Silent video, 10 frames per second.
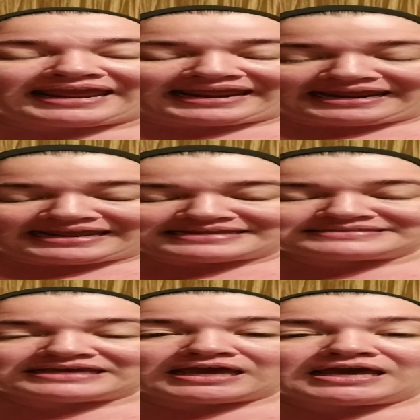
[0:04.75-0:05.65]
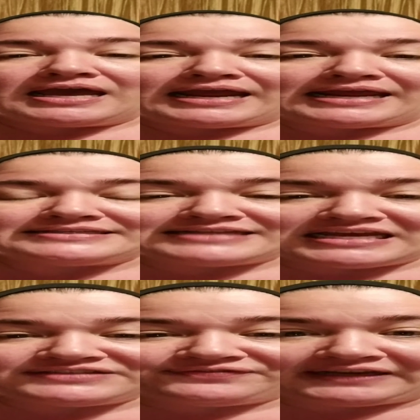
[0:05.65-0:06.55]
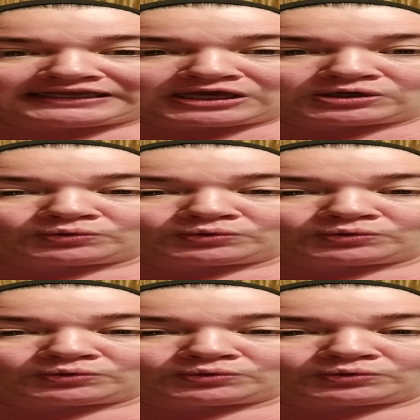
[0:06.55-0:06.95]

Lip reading: And in today's video,